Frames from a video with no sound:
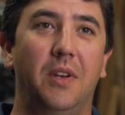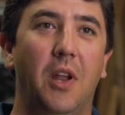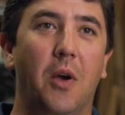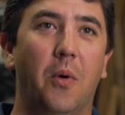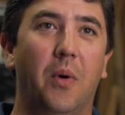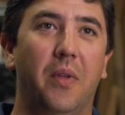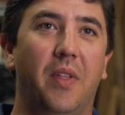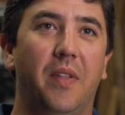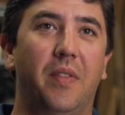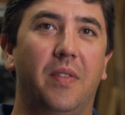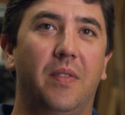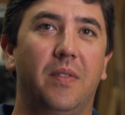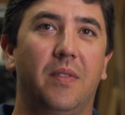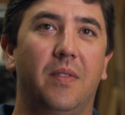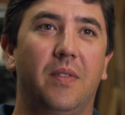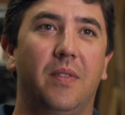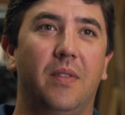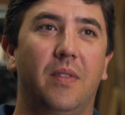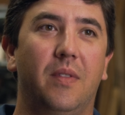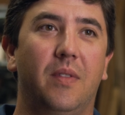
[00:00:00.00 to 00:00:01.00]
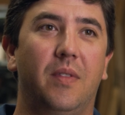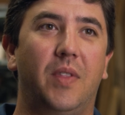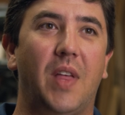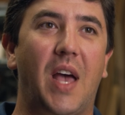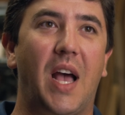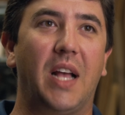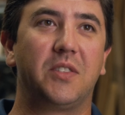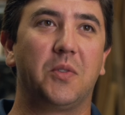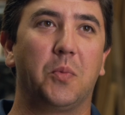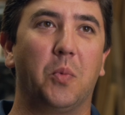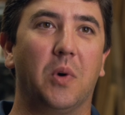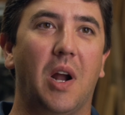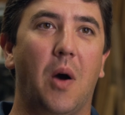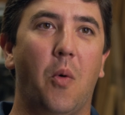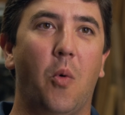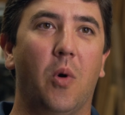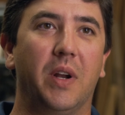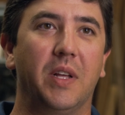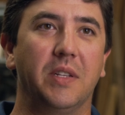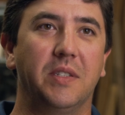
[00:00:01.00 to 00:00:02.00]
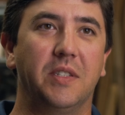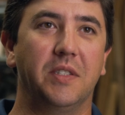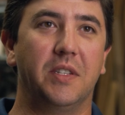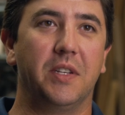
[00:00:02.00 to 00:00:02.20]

knowing that that's what I wanted to